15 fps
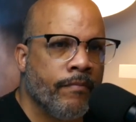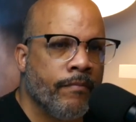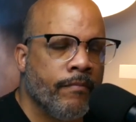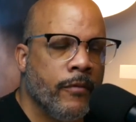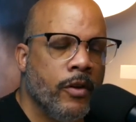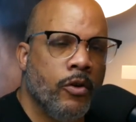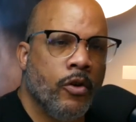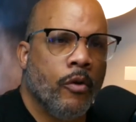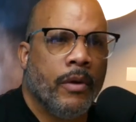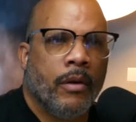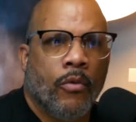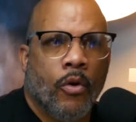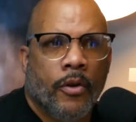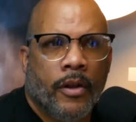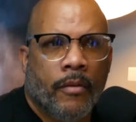You know me
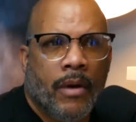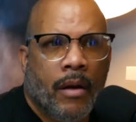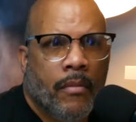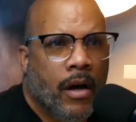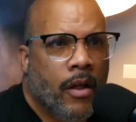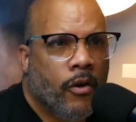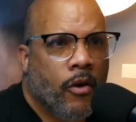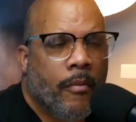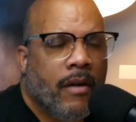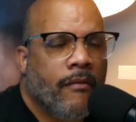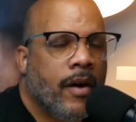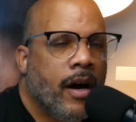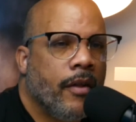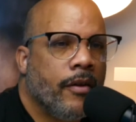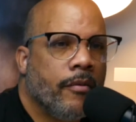more than my mother or my
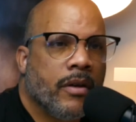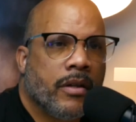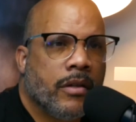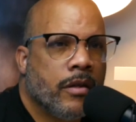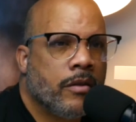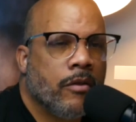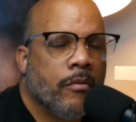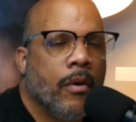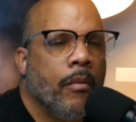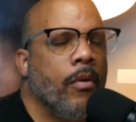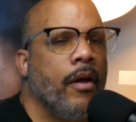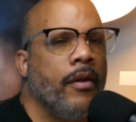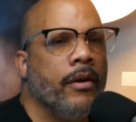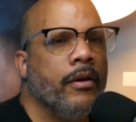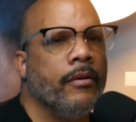father, my sister or my
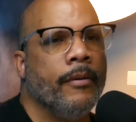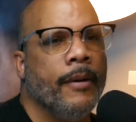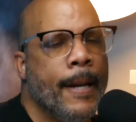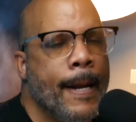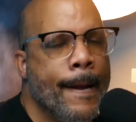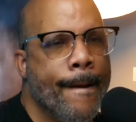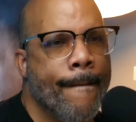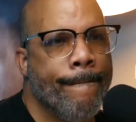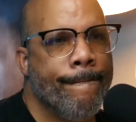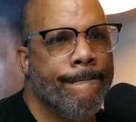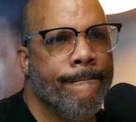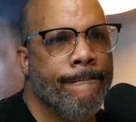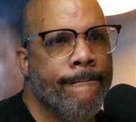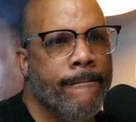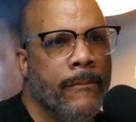brother.
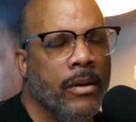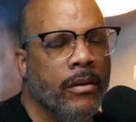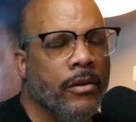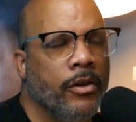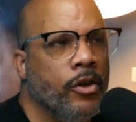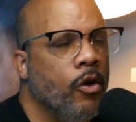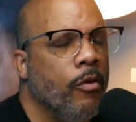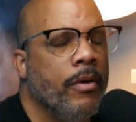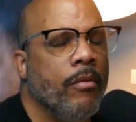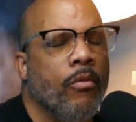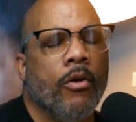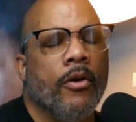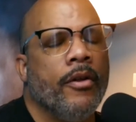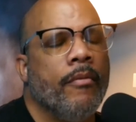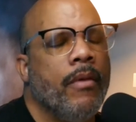You know me
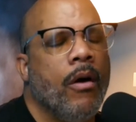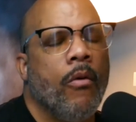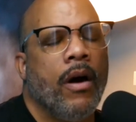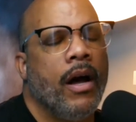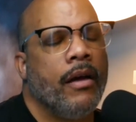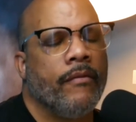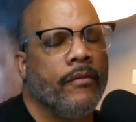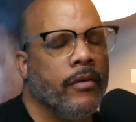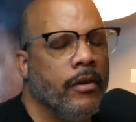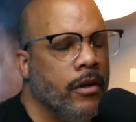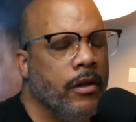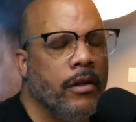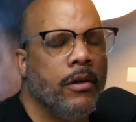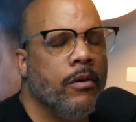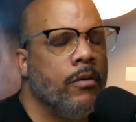more than my wife.
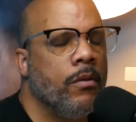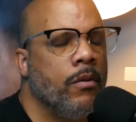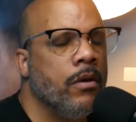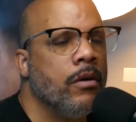You